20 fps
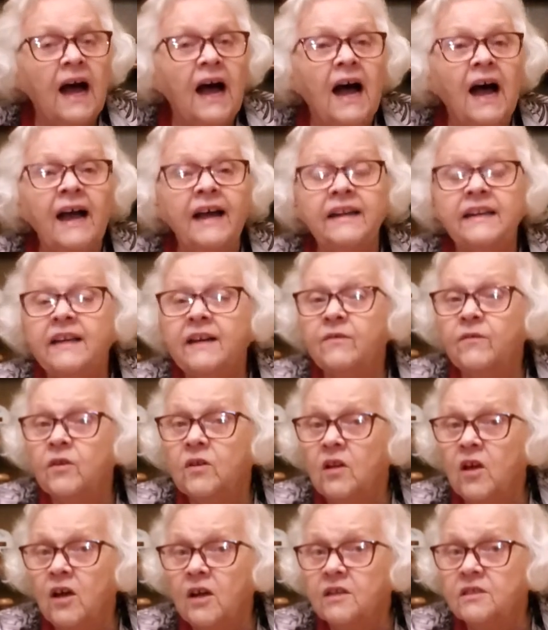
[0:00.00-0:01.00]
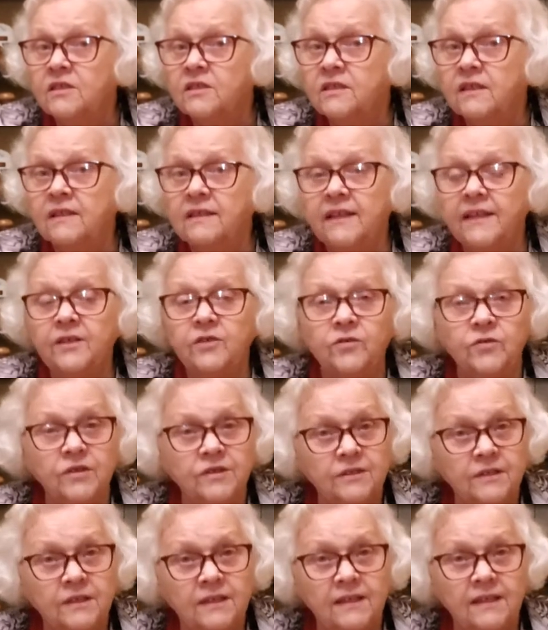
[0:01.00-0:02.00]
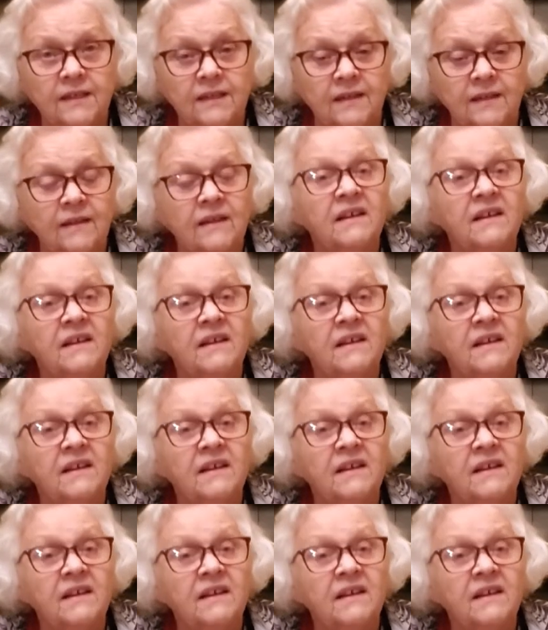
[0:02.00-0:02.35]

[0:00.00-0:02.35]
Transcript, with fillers: I never lost electricity.